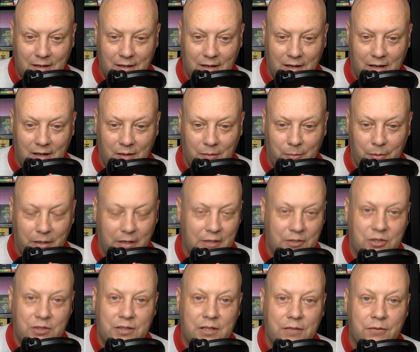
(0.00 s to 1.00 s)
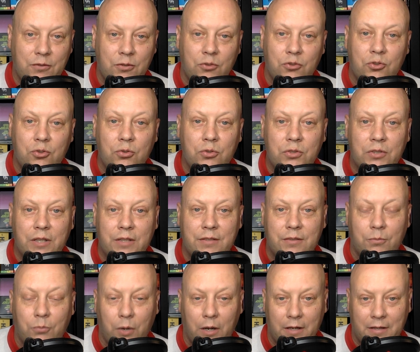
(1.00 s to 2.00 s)
But it just gives you a true
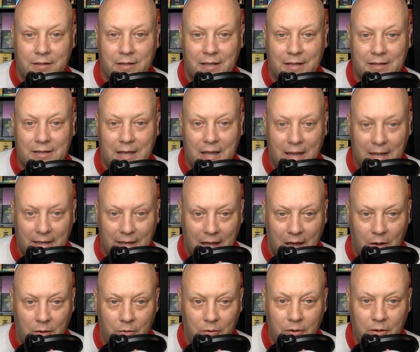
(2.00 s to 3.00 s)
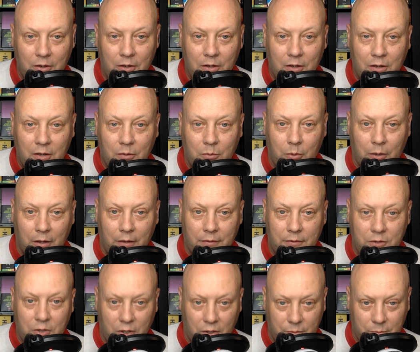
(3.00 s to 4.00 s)
sense of what it's like to hang out
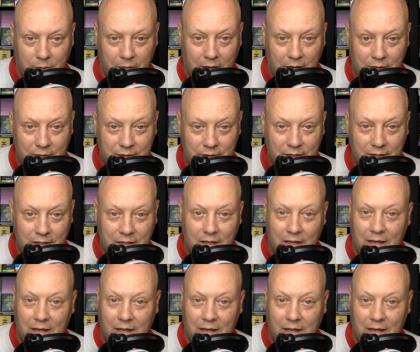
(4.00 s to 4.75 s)
with Charles Bukowski,